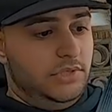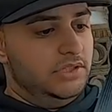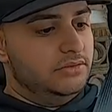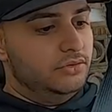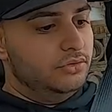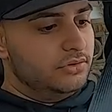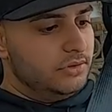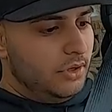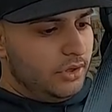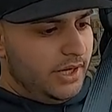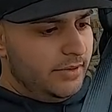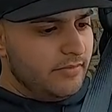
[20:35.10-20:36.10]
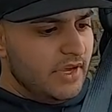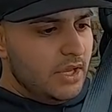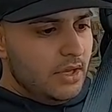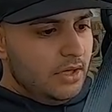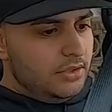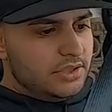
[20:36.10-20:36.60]
That's news. Okay.
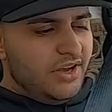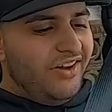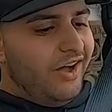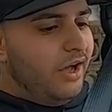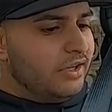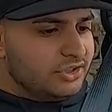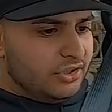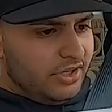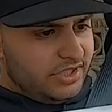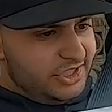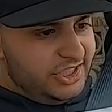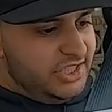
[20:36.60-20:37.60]
So all sort of